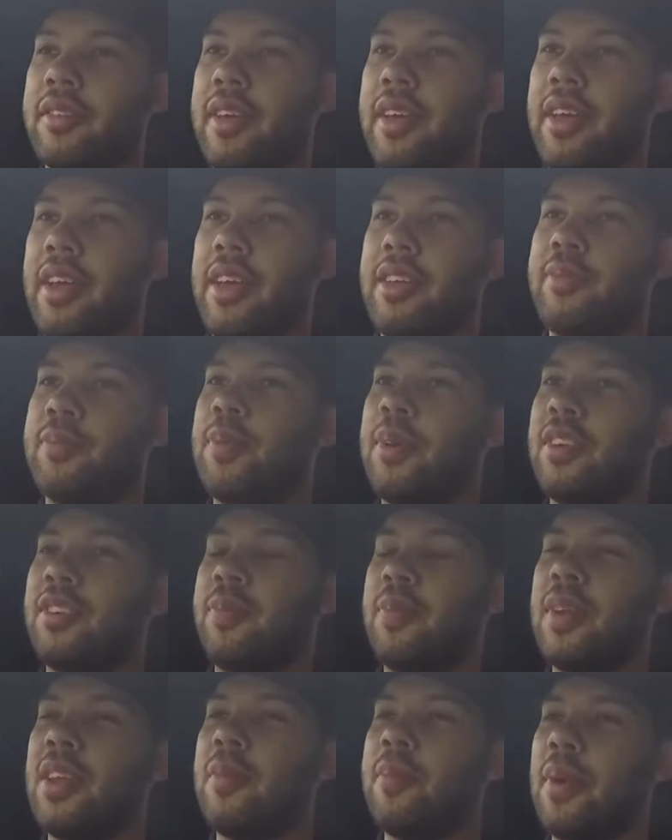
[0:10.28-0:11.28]
It's
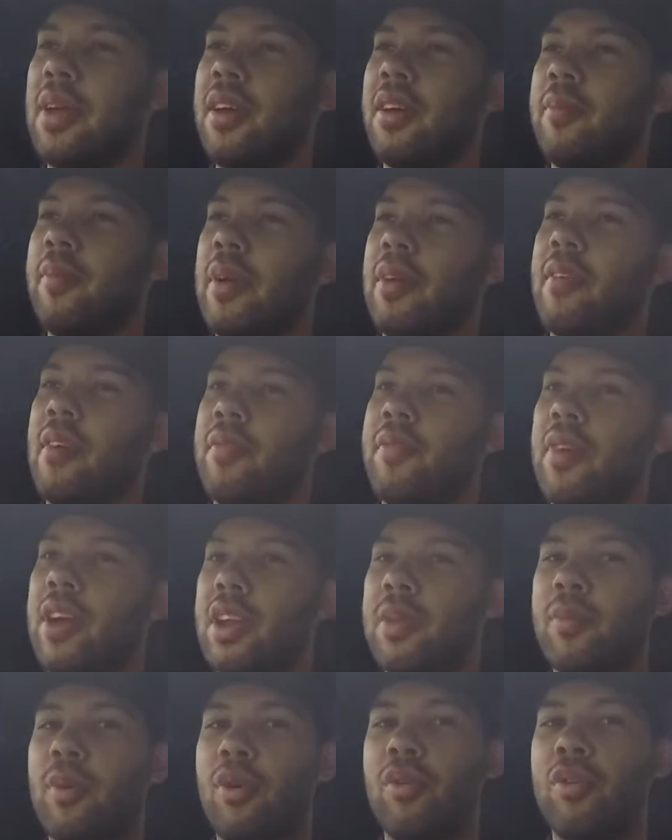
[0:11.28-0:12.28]
been a bit of a
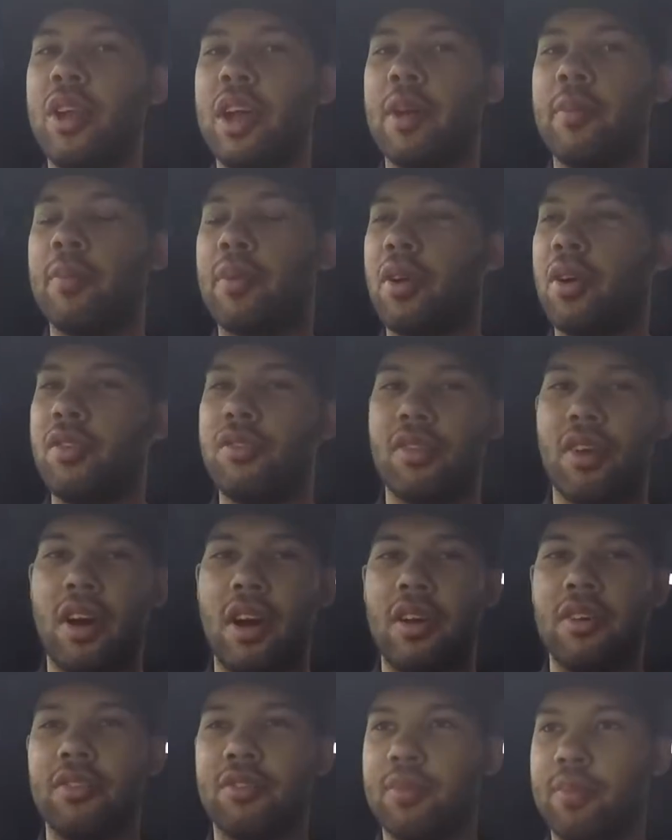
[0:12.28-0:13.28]
funny morning because
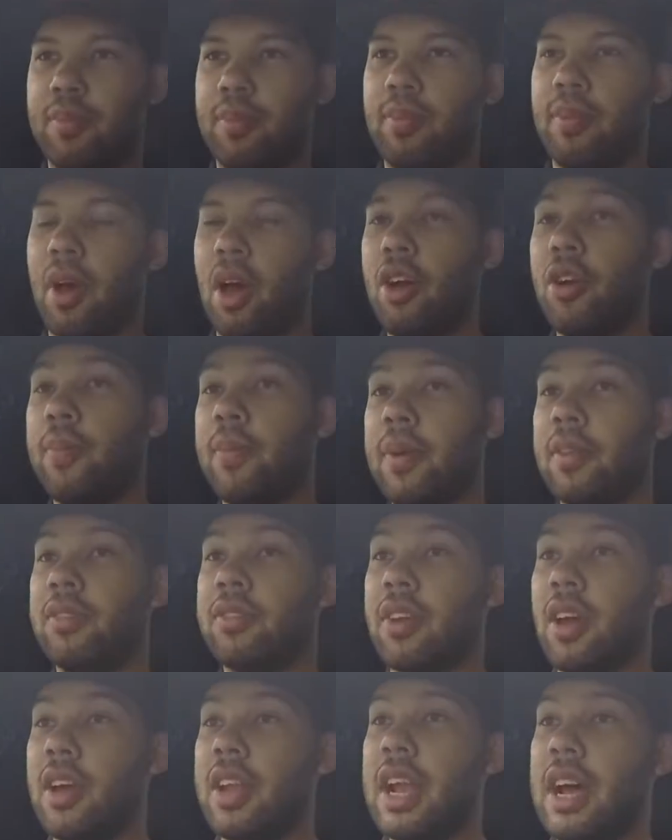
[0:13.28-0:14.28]
I was hoping to
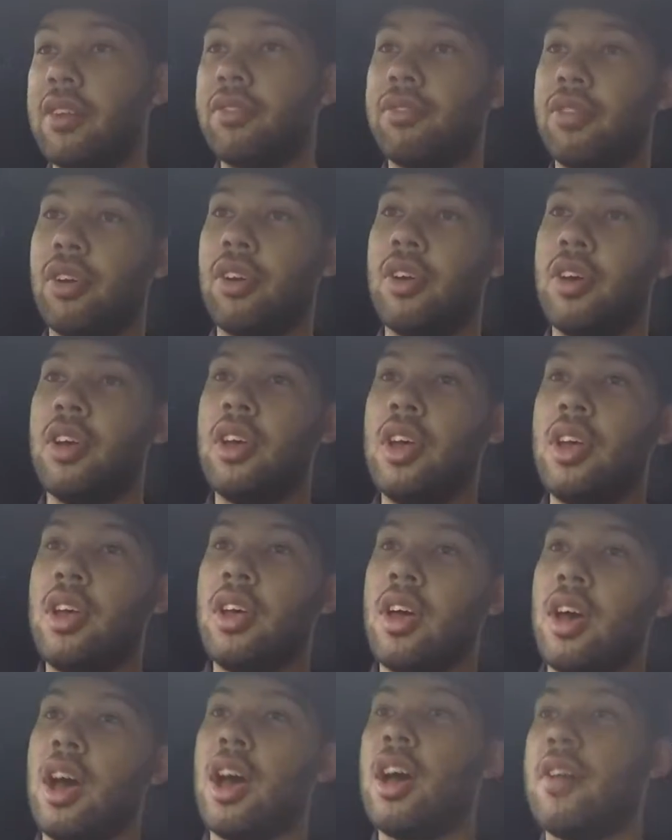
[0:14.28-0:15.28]
go down to
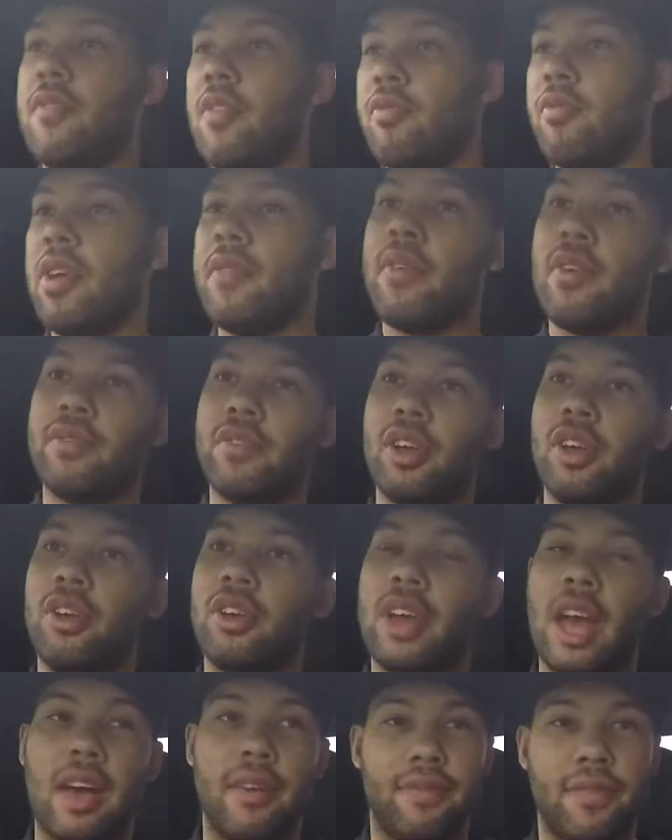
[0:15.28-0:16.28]
the Riverview
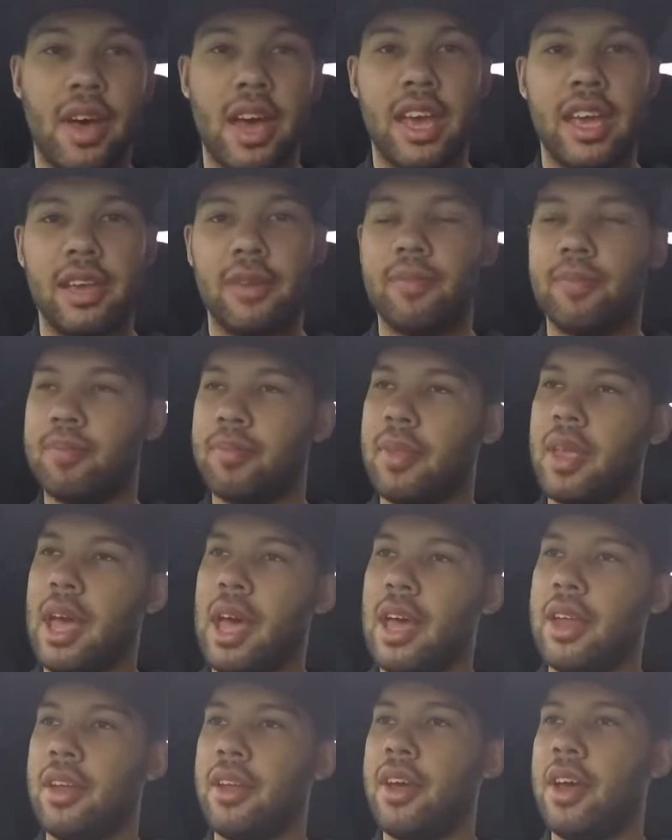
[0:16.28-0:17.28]
Cafe
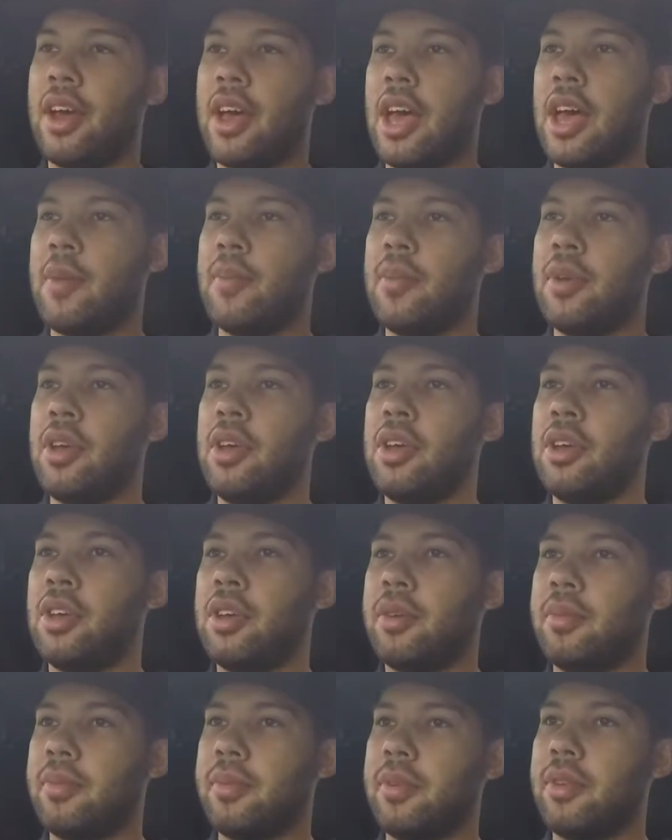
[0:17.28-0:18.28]
and
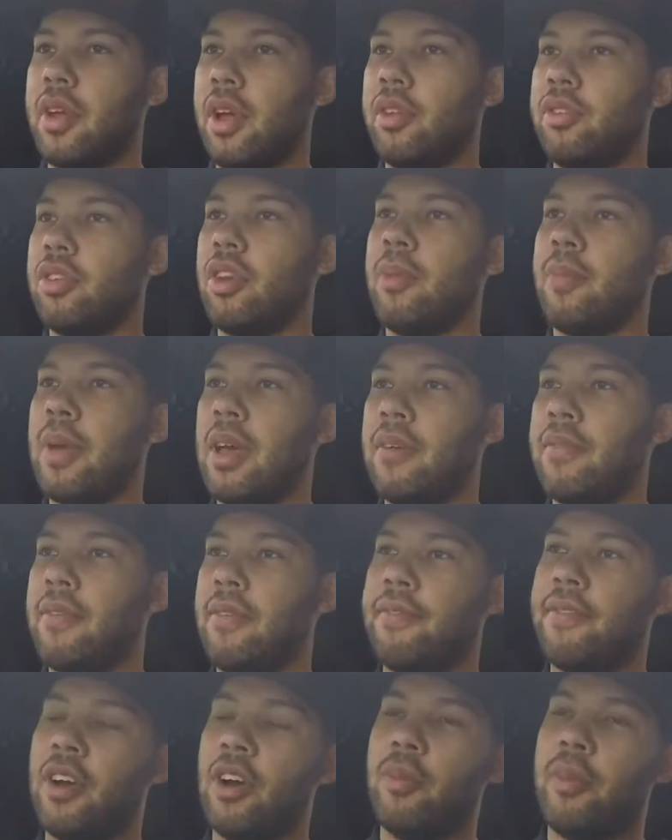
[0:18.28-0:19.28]
do a bit
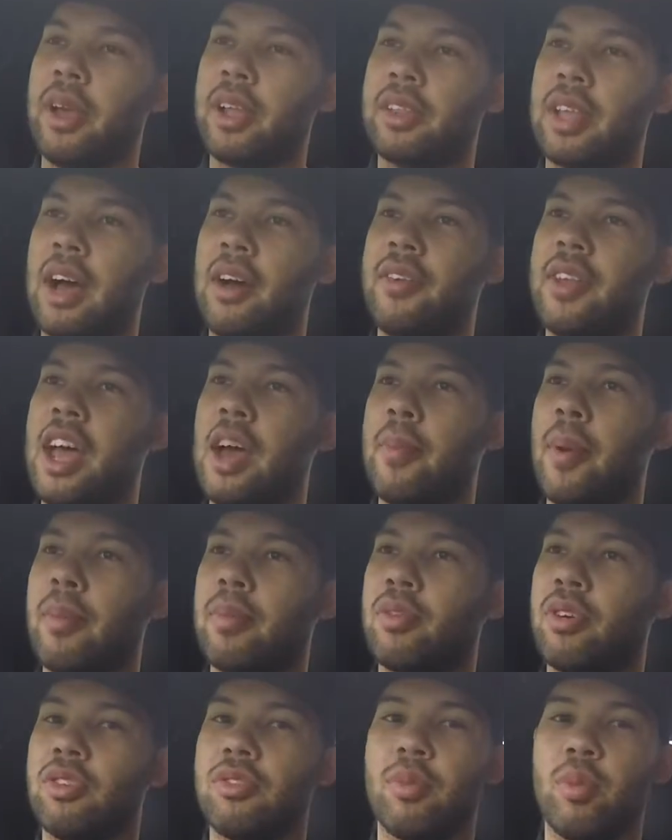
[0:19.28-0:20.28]
of filming down there, but
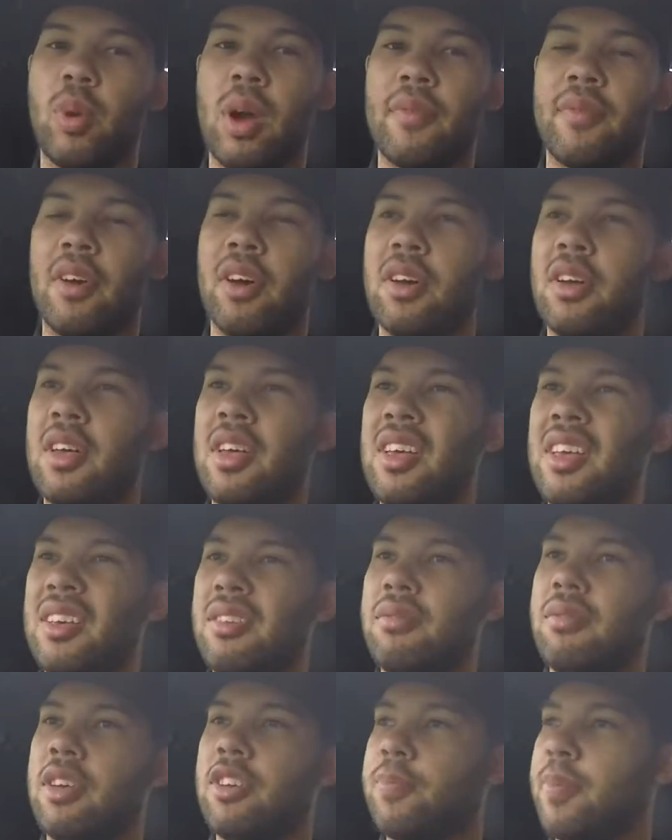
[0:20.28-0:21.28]
because the weather
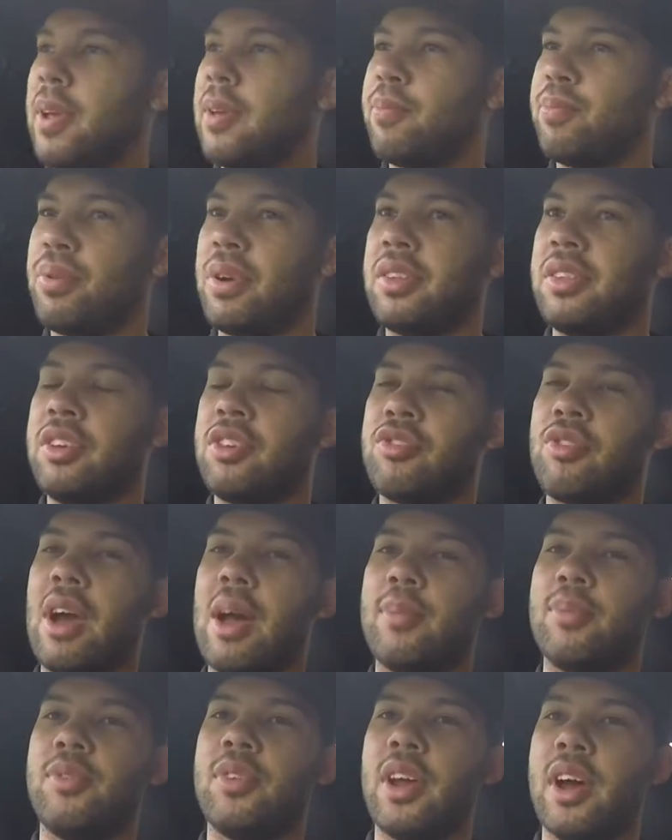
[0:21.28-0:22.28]
has been pretty
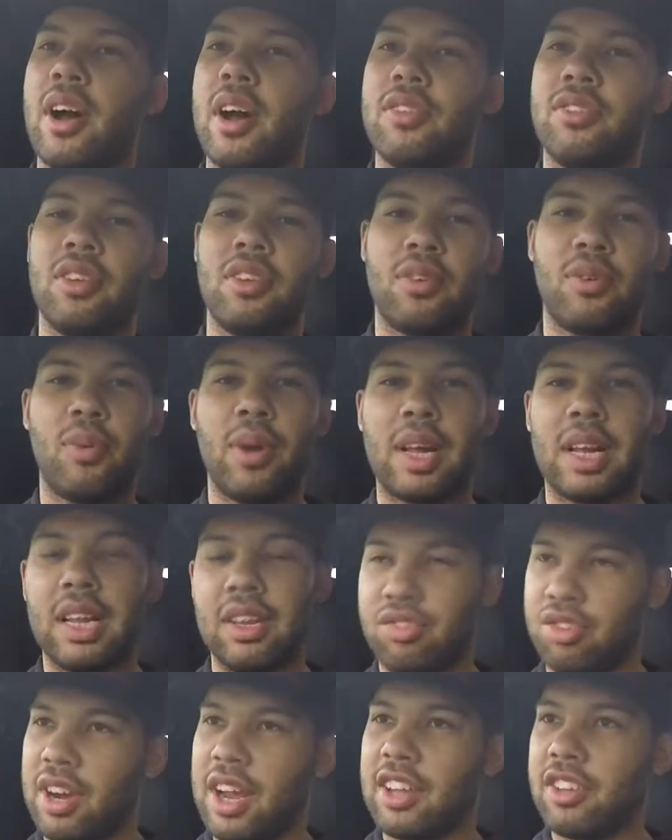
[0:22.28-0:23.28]
crap today, I had to quickly
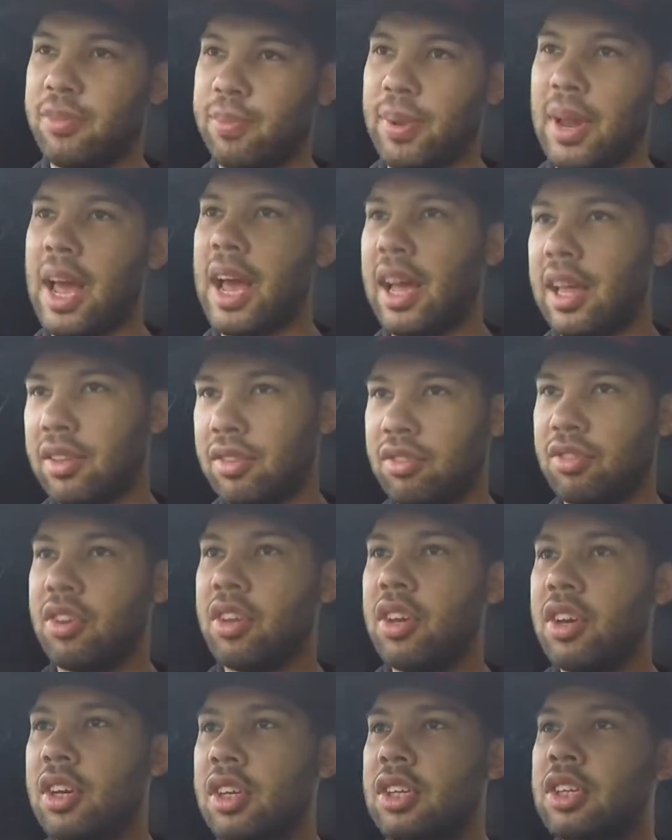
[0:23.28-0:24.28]
change plans.
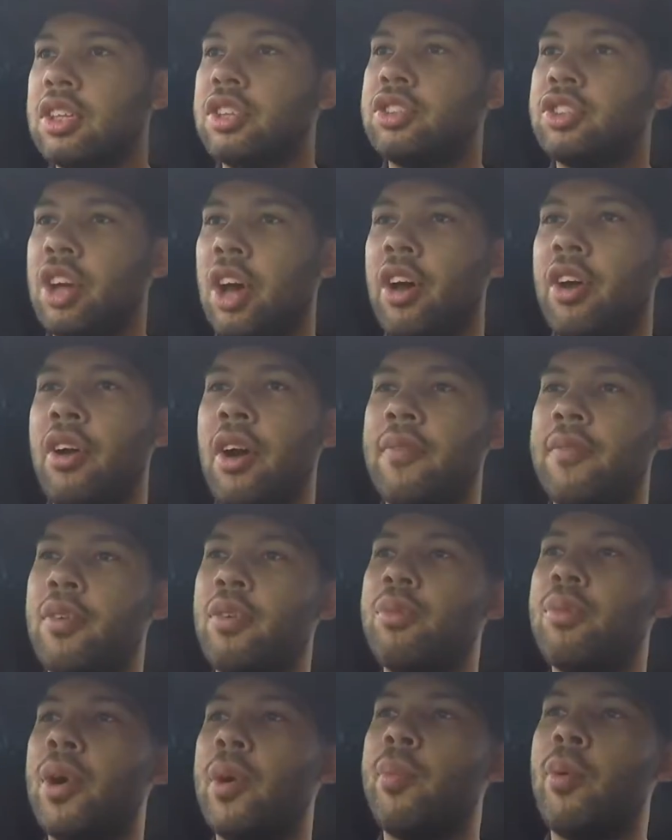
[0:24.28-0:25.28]
So I
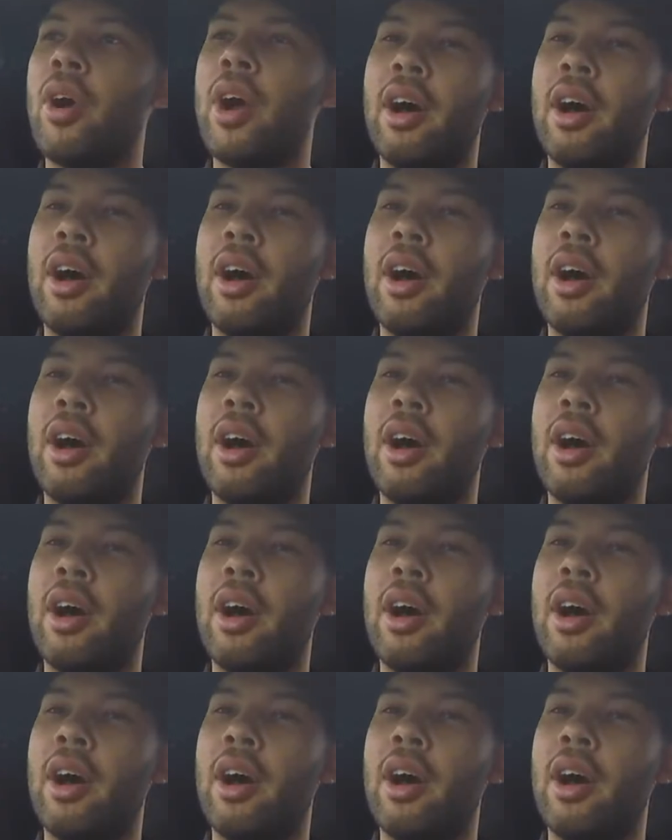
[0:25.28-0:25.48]
thought, well, what